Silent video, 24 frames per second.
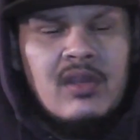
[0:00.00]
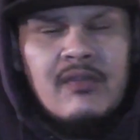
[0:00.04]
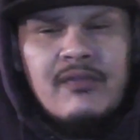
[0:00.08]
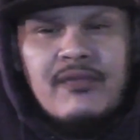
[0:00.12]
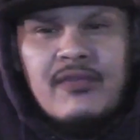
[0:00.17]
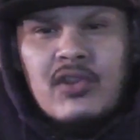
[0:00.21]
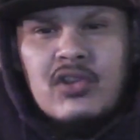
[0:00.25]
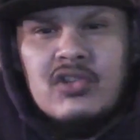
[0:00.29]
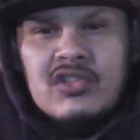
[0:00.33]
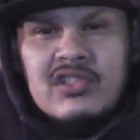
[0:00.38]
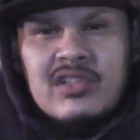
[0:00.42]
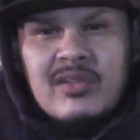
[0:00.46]

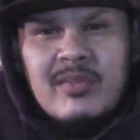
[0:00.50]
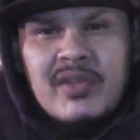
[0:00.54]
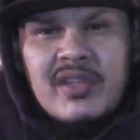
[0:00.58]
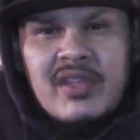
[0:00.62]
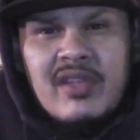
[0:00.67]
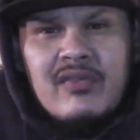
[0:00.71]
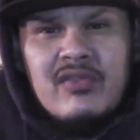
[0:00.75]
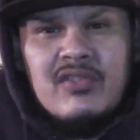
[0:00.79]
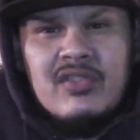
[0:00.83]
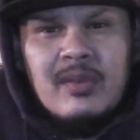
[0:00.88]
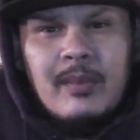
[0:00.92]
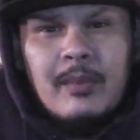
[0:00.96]
First, let me
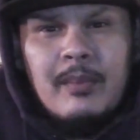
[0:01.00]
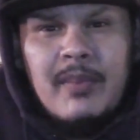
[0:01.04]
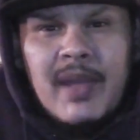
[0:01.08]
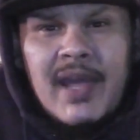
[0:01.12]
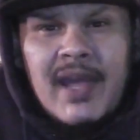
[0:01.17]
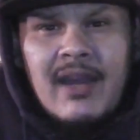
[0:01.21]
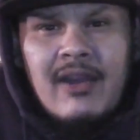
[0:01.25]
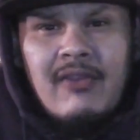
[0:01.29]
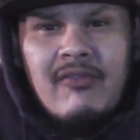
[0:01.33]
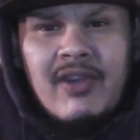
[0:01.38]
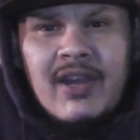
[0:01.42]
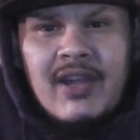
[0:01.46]
give you some
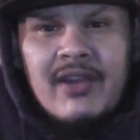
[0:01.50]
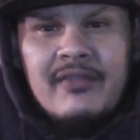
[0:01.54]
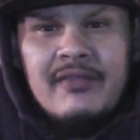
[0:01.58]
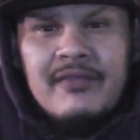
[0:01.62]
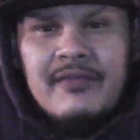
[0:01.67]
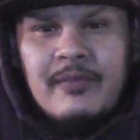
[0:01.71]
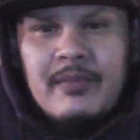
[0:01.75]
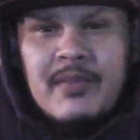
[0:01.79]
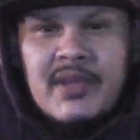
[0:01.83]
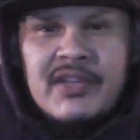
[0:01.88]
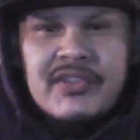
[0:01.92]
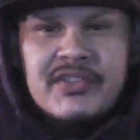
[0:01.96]
background
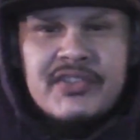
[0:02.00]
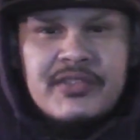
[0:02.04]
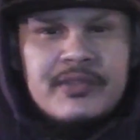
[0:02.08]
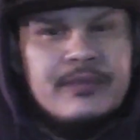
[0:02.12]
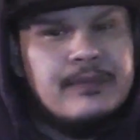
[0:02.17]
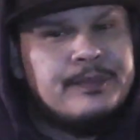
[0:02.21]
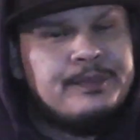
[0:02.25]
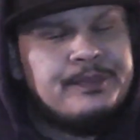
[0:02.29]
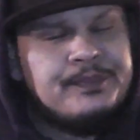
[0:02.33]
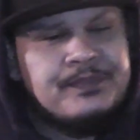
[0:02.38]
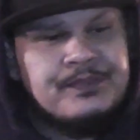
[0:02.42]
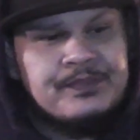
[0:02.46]
information
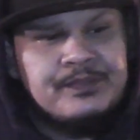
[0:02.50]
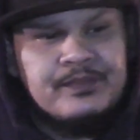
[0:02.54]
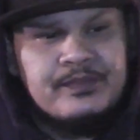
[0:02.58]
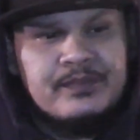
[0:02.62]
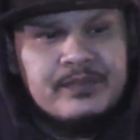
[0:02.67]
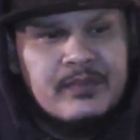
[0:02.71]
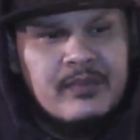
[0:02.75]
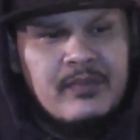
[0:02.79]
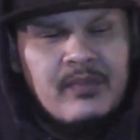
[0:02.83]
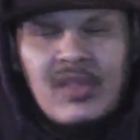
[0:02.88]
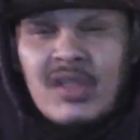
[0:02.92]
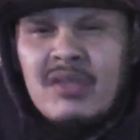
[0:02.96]

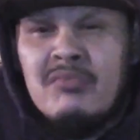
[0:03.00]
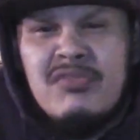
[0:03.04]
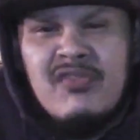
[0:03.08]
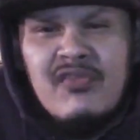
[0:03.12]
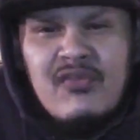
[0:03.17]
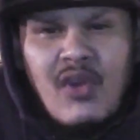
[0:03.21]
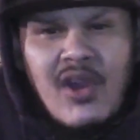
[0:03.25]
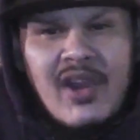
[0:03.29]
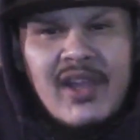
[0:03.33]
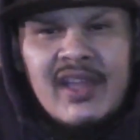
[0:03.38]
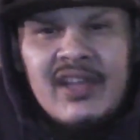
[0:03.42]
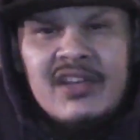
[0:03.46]

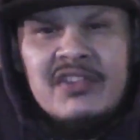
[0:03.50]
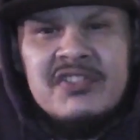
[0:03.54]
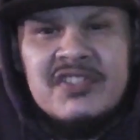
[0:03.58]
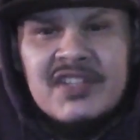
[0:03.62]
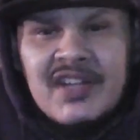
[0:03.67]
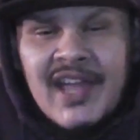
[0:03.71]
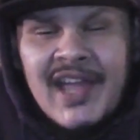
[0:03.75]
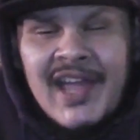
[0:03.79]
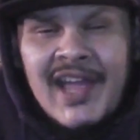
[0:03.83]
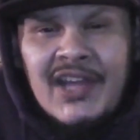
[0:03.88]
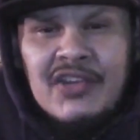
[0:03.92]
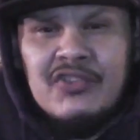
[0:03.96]
before I get
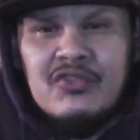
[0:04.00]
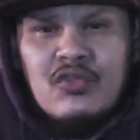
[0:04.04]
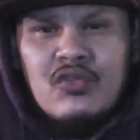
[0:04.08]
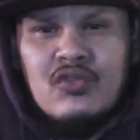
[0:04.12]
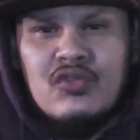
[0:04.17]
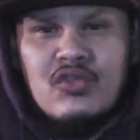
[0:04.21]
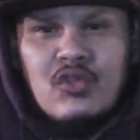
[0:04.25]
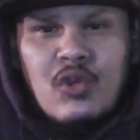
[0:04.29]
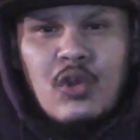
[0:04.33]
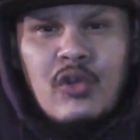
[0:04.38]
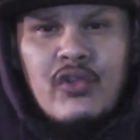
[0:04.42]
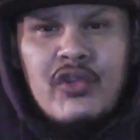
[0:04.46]
into the actual
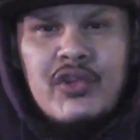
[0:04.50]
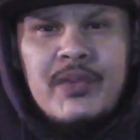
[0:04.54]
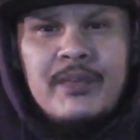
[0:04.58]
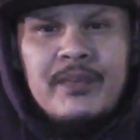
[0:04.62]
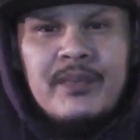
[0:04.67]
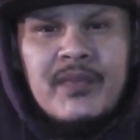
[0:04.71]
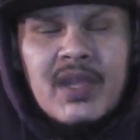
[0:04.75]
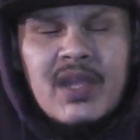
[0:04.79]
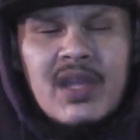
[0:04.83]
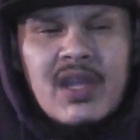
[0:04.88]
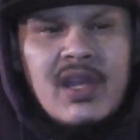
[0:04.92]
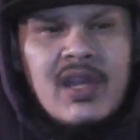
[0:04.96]
story.
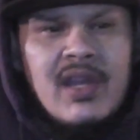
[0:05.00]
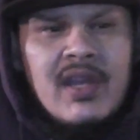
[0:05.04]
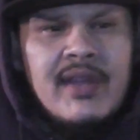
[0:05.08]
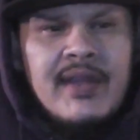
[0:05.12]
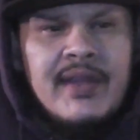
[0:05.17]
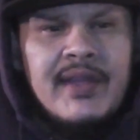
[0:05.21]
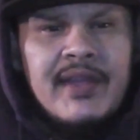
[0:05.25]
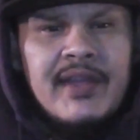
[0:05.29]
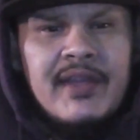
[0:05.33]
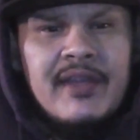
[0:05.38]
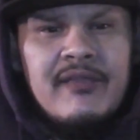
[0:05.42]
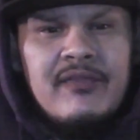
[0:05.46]

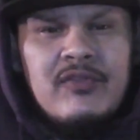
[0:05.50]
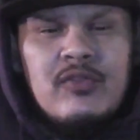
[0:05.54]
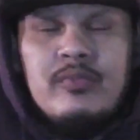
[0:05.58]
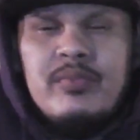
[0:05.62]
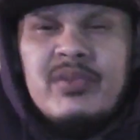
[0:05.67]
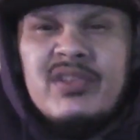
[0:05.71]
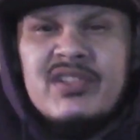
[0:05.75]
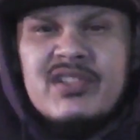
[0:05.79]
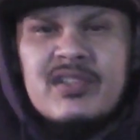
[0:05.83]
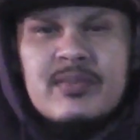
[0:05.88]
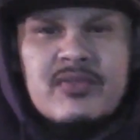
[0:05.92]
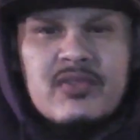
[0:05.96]
If you've
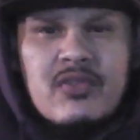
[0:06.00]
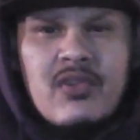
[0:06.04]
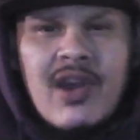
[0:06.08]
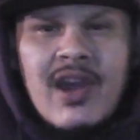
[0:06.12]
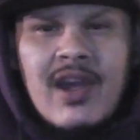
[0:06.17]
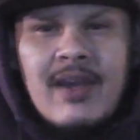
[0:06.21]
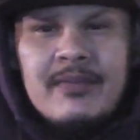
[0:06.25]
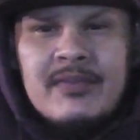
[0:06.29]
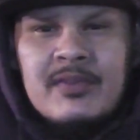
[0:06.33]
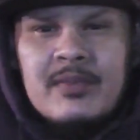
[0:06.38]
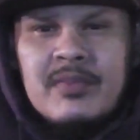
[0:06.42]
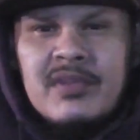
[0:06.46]
been
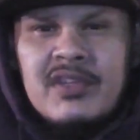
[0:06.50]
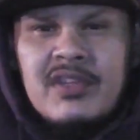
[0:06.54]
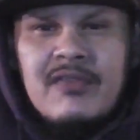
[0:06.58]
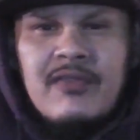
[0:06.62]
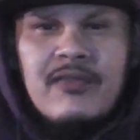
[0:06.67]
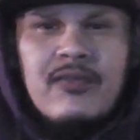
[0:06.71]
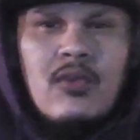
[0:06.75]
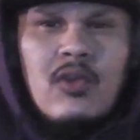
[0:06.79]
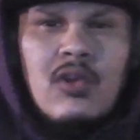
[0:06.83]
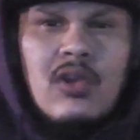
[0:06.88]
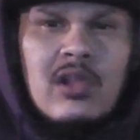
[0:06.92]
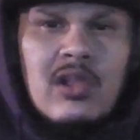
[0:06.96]
subscribed to me
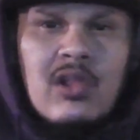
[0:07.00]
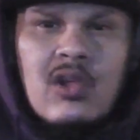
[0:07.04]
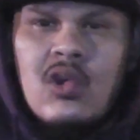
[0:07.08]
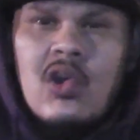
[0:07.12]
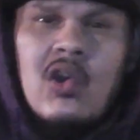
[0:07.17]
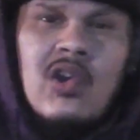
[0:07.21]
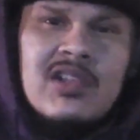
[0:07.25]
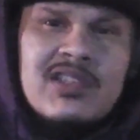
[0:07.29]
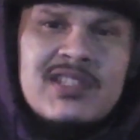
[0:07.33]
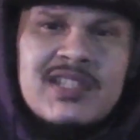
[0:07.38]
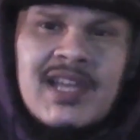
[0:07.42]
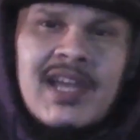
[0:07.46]
for a
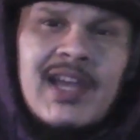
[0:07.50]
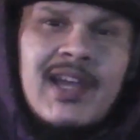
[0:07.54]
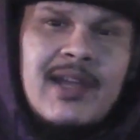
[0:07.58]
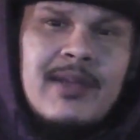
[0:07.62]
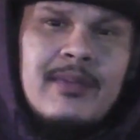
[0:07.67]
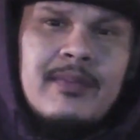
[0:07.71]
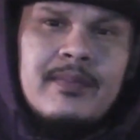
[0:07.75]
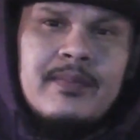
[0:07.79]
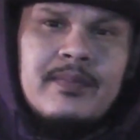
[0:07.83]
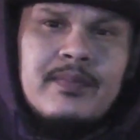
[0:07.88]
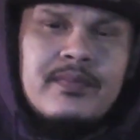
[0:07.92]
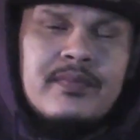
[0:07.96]
long
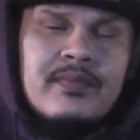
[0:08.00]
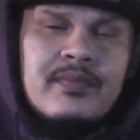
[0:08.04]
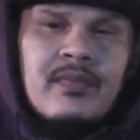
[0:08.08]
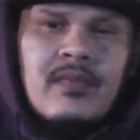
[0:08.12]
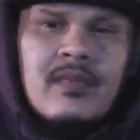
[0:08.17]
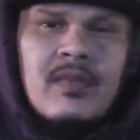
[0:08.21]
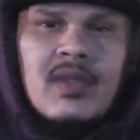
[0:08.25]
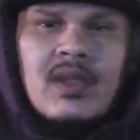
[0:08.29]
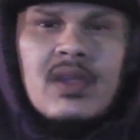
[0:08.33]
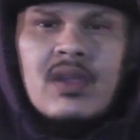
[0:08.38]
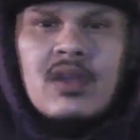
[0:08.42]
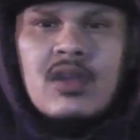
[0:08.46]
time,
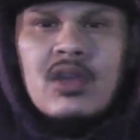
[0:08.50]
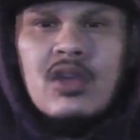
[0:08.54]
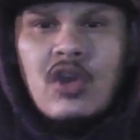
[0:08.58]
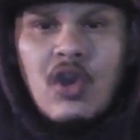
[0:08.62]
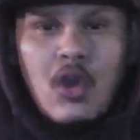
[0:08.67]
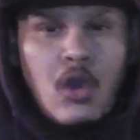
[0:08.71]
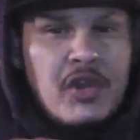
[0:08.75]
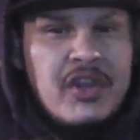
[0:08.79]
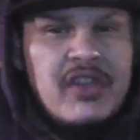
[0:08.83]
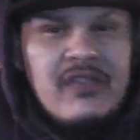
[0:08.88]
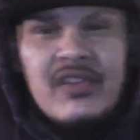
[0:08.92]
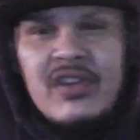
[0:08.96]

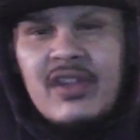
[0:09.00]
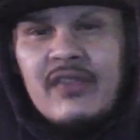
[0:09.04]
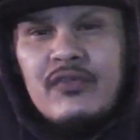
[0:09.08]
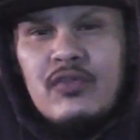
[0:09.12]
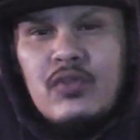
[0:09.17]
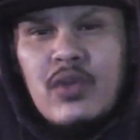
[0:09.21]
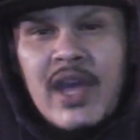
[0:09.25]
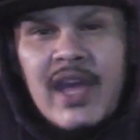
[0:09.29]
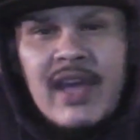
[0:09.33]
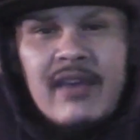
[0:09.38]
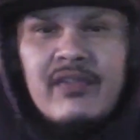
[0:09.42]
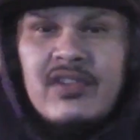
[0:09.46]
or even if
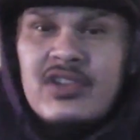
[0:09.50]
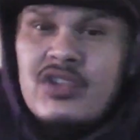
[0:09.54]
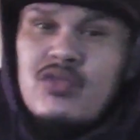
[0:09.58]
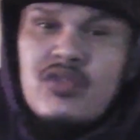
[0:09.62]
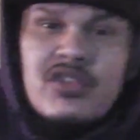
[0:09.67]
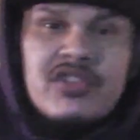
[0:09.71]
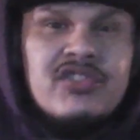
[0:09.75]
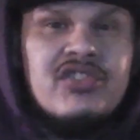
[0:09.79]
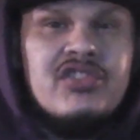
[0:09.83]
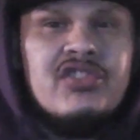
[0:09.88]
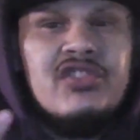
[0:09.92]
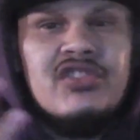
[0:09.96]
you haven't, you
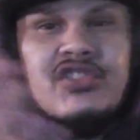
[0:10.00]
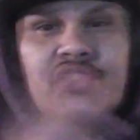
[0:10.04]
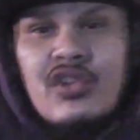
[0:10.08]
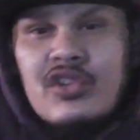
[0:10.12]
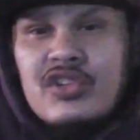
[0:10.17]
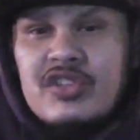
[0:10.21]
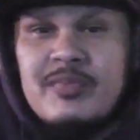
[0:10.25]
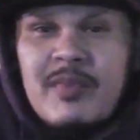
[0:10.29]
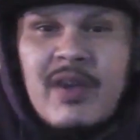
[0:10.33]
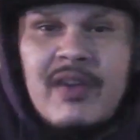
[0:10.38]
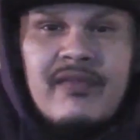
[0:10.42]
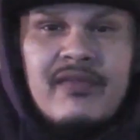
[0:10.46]
could just
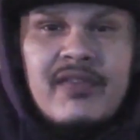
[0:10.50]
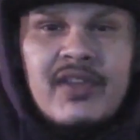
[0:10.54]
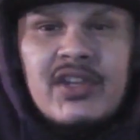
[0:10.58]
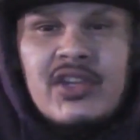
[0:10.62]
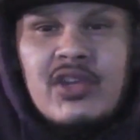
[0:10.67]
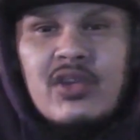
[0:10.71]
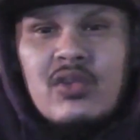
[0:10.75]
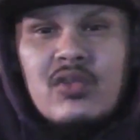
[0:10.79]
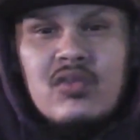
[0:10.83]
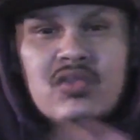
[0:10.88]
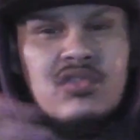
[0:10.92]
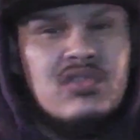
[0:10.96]
search my
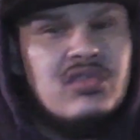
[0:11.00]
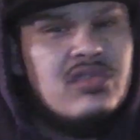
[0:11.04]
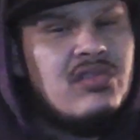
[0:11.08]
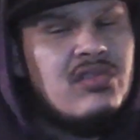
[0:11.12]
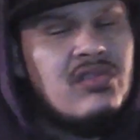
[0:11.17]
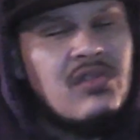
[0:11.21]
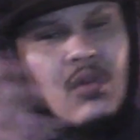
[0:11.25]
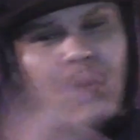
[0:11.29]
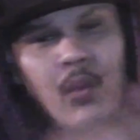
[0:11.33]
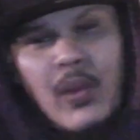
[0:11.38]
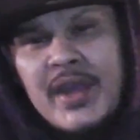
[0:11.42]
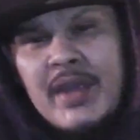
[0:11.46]
videos
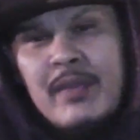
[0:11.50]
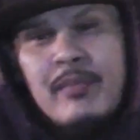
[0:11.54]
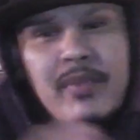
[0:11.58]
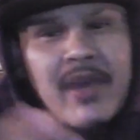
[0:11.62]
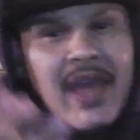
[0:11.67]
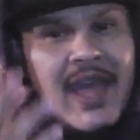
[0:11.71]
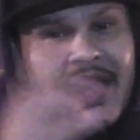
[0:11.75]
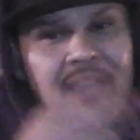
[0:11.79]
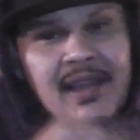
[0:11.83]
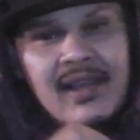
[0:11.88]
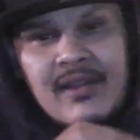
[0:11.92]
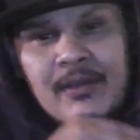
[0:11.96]
way
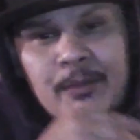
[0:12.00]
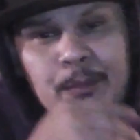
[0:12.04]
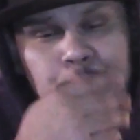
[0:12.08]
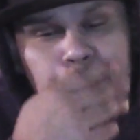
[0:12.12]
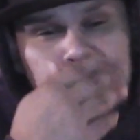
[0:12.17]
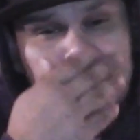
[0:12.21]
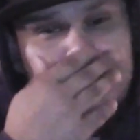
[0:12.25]
back.